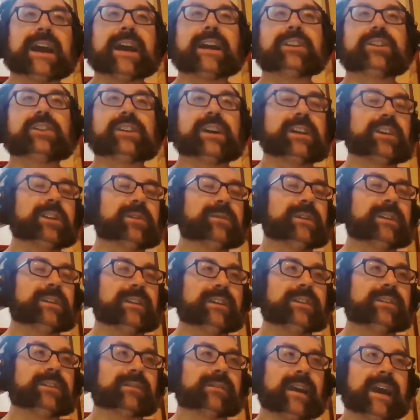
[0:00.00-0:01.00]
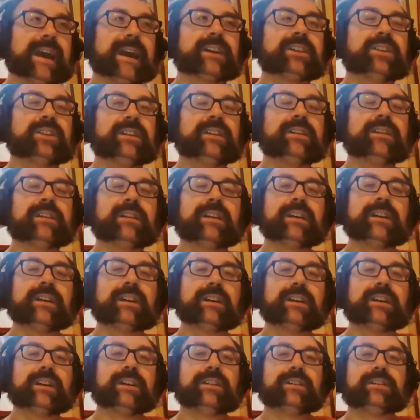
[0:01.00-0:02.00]
very genuine interaction.
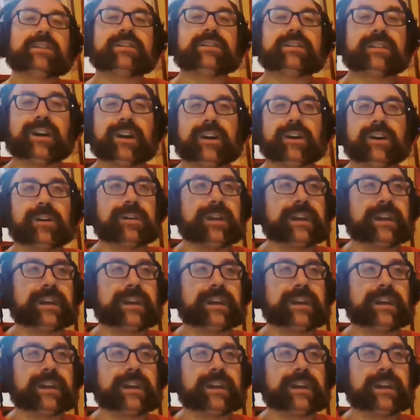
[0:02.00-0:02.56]
So